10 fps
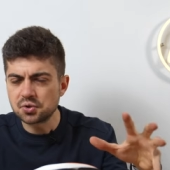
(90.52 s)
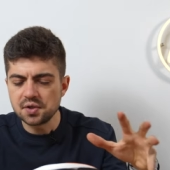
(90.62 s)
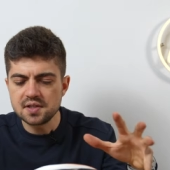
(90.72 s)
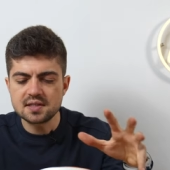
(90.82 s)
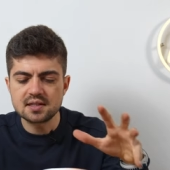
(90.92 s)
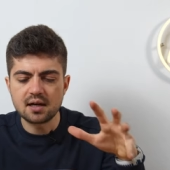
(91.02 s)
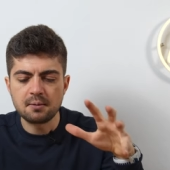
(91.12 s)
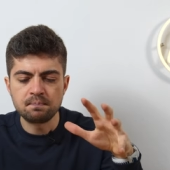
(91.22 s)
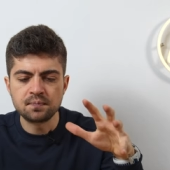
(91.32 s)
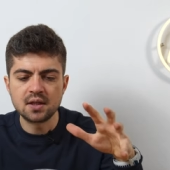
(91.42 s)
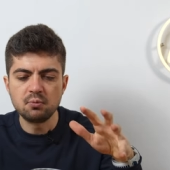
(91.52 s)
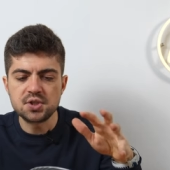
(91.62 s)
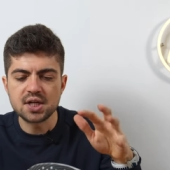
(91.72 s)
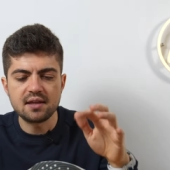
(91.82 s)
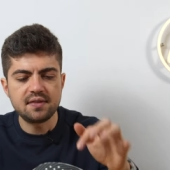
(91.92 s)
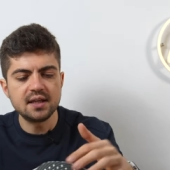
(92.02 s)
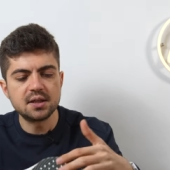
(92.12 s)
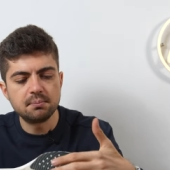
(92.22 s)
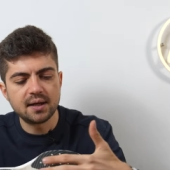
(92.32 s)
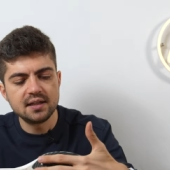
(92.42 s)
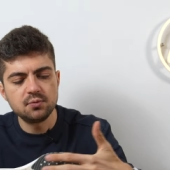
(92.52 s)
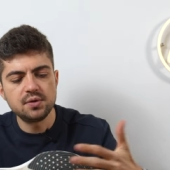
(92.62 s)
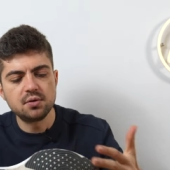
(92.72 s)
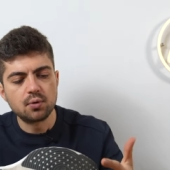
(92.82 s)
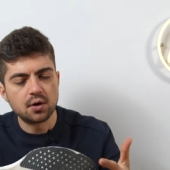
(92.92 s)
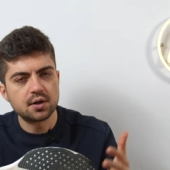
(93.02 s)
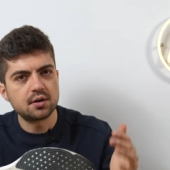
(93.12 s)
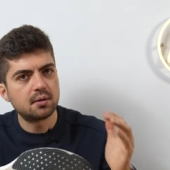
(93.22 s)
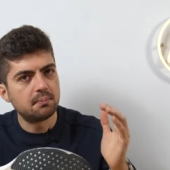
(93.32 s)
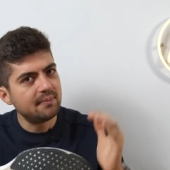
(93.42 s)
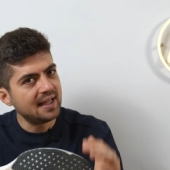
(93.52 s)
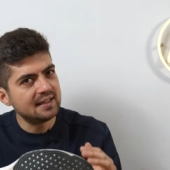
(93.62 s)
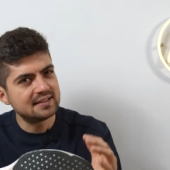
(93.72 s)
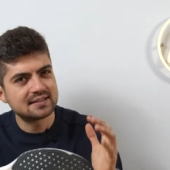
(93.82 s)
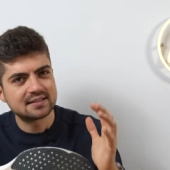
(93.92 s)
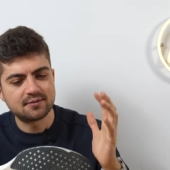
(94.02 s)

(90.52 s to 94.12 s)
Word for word: choice, um, which I think combined with the rocker makes